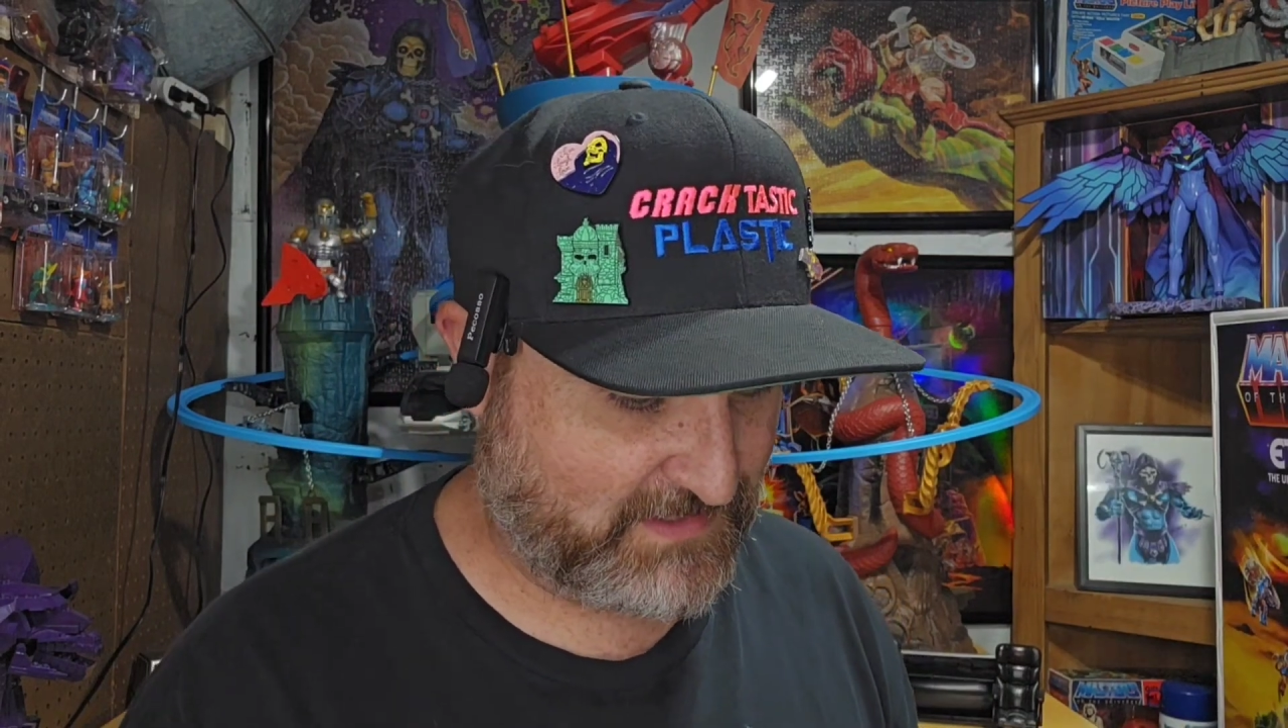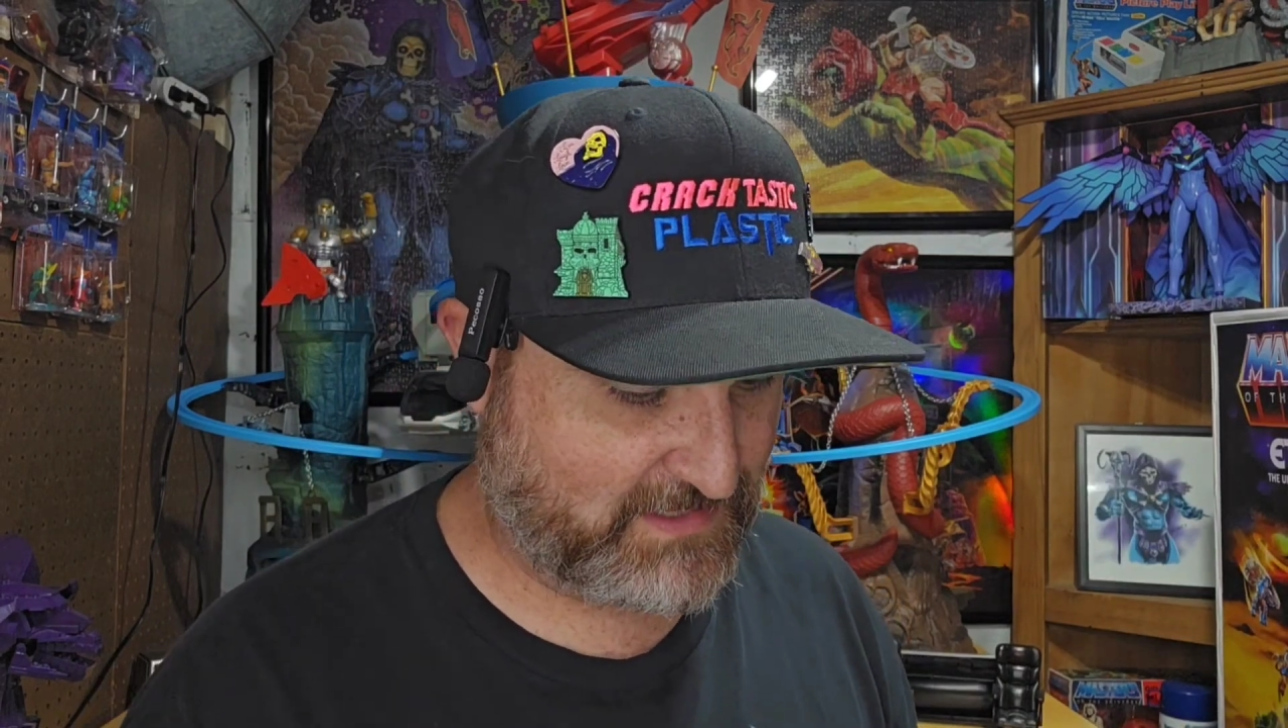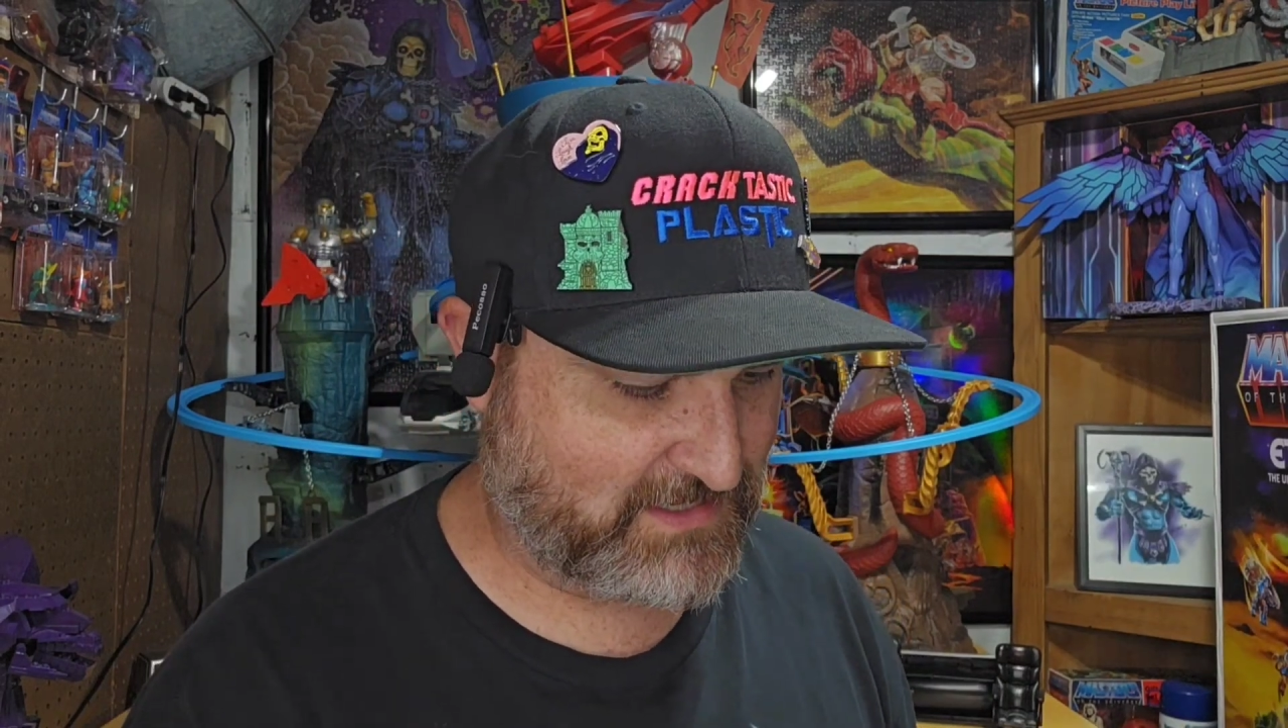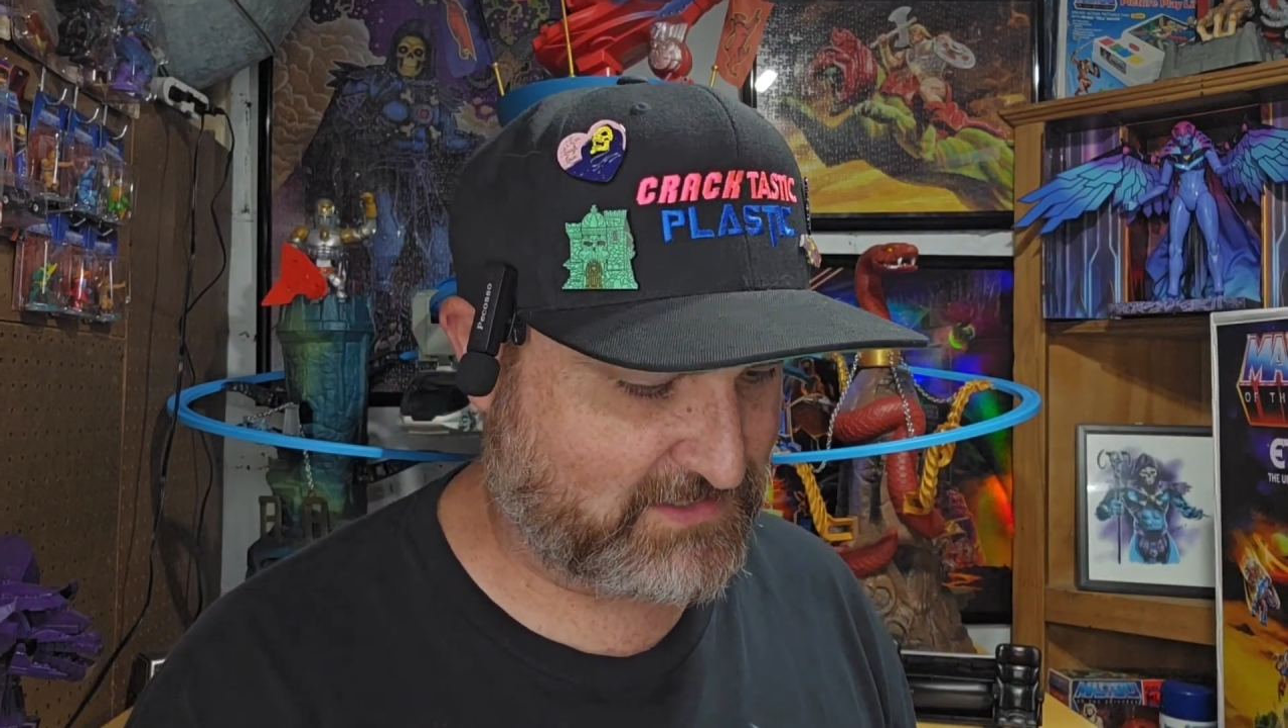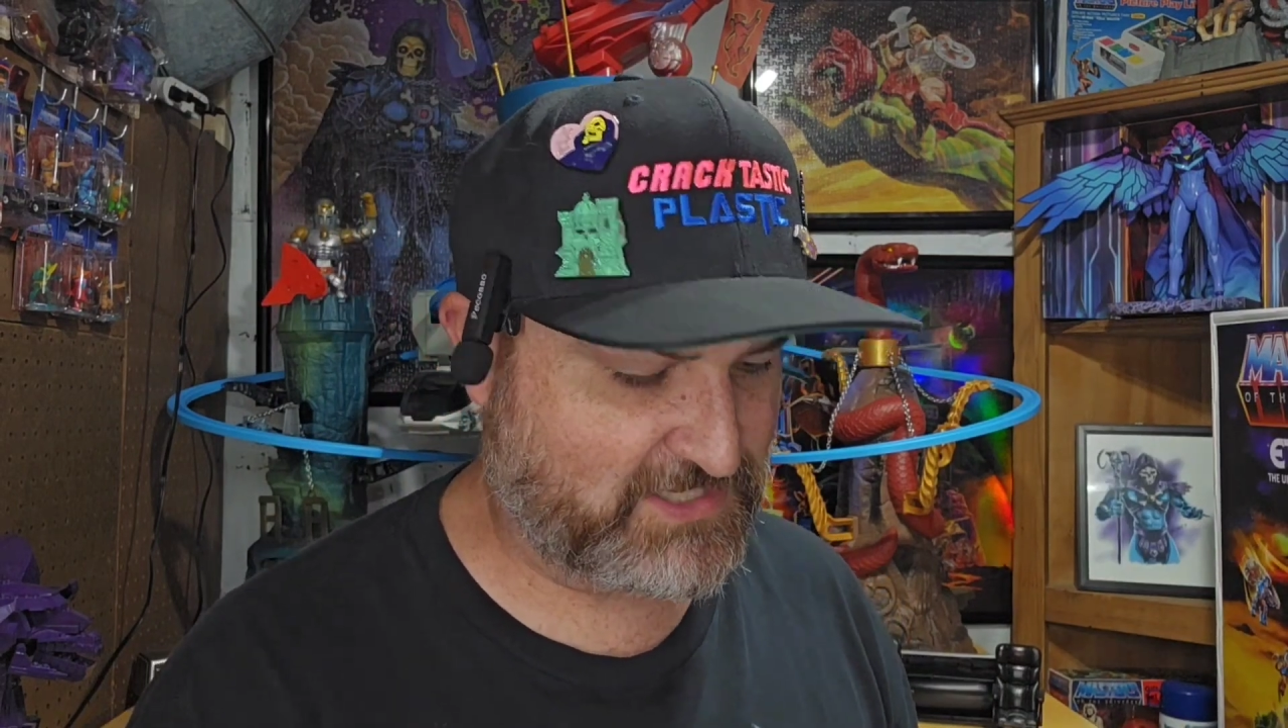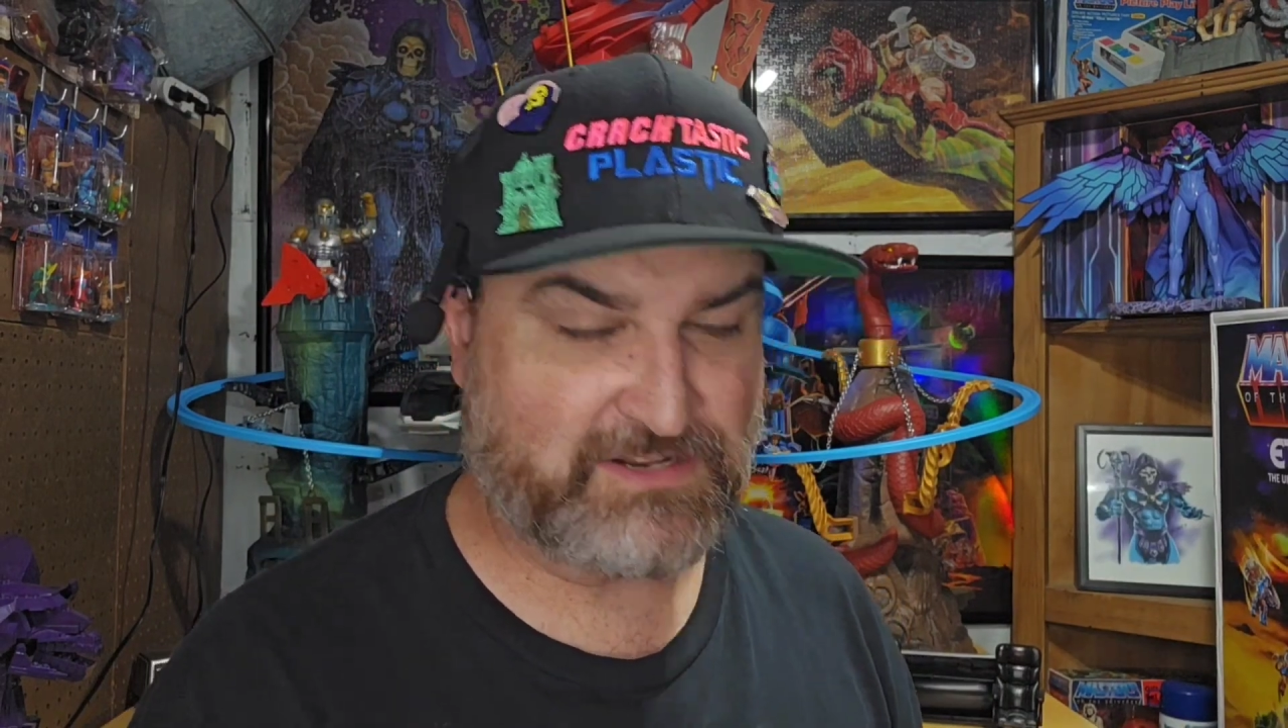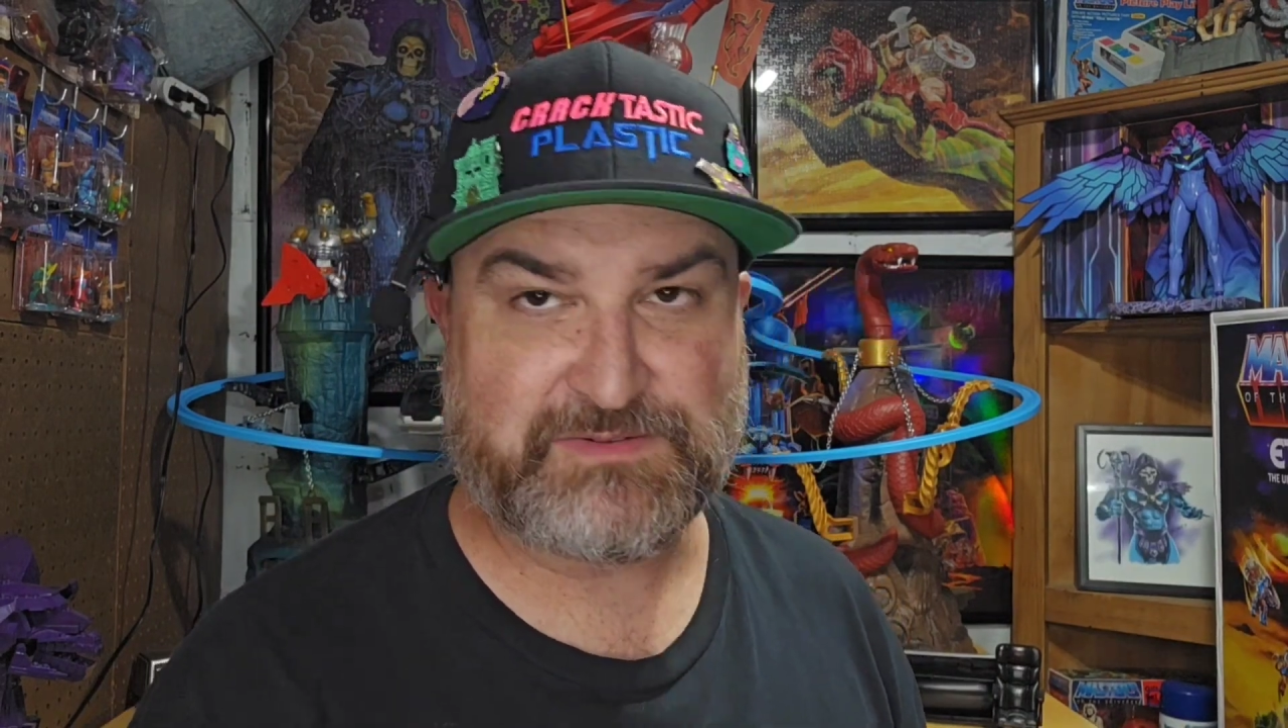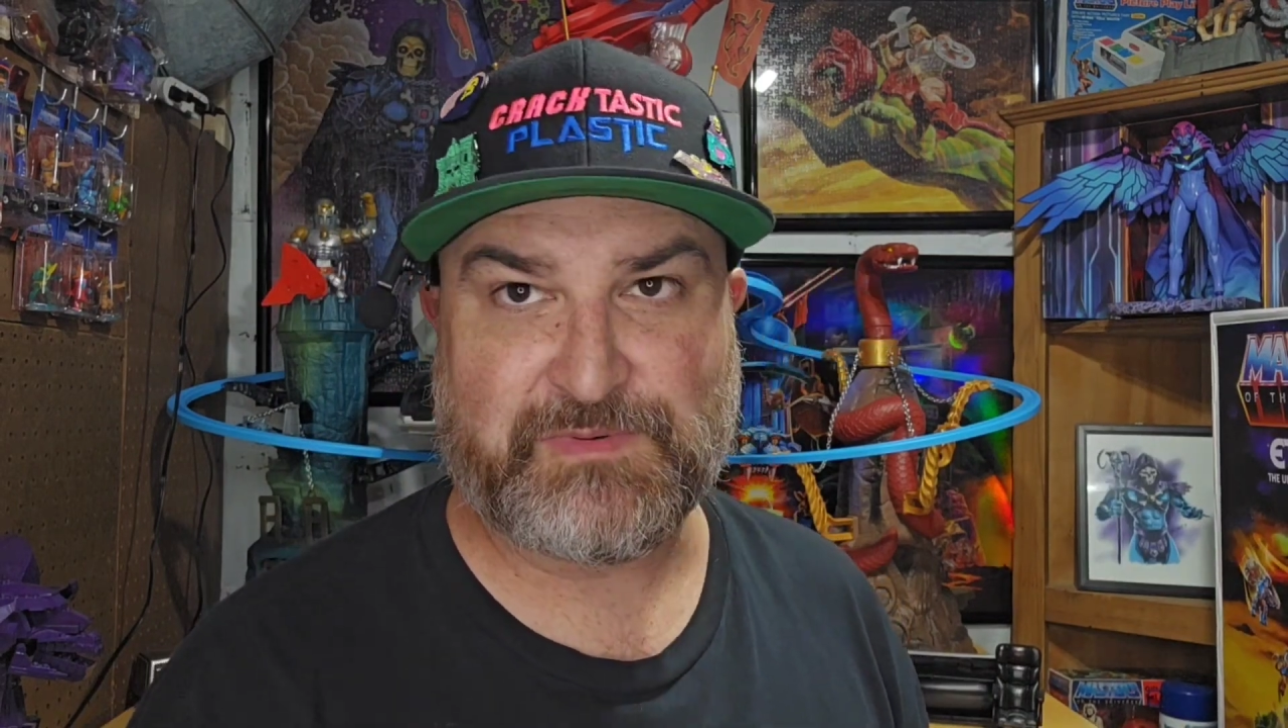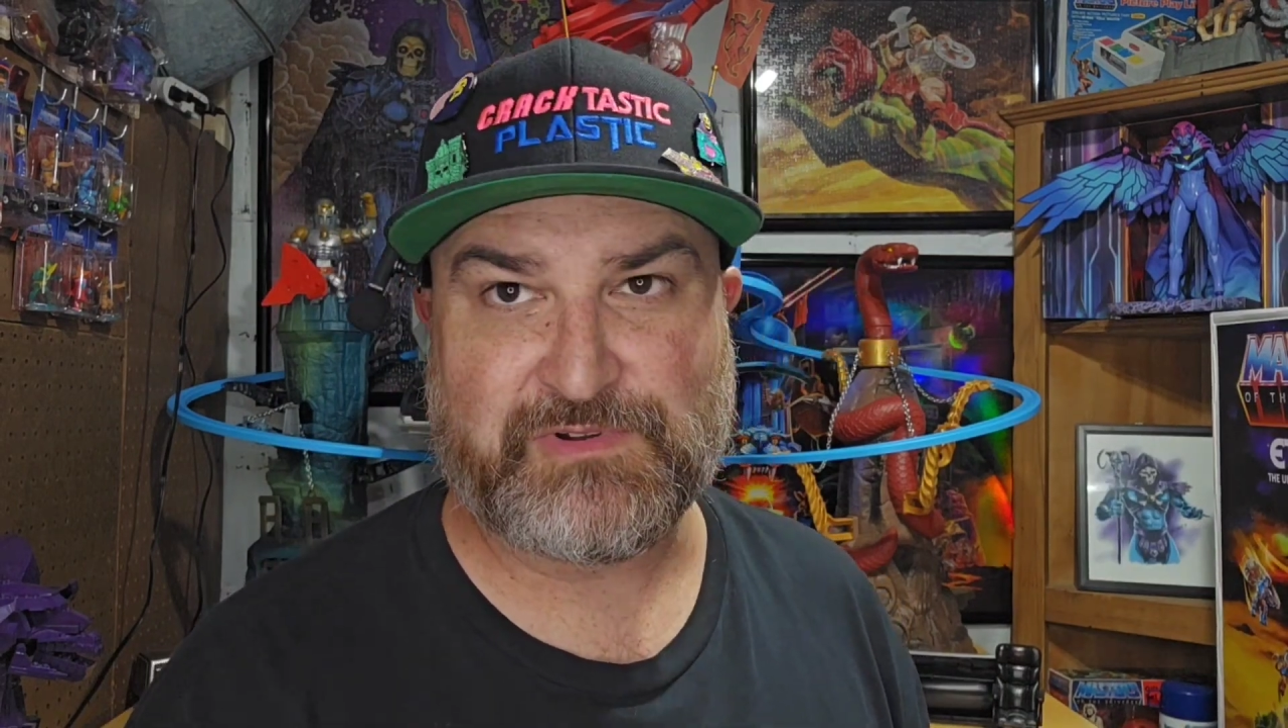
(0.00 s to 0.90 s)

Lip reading: And shout out to my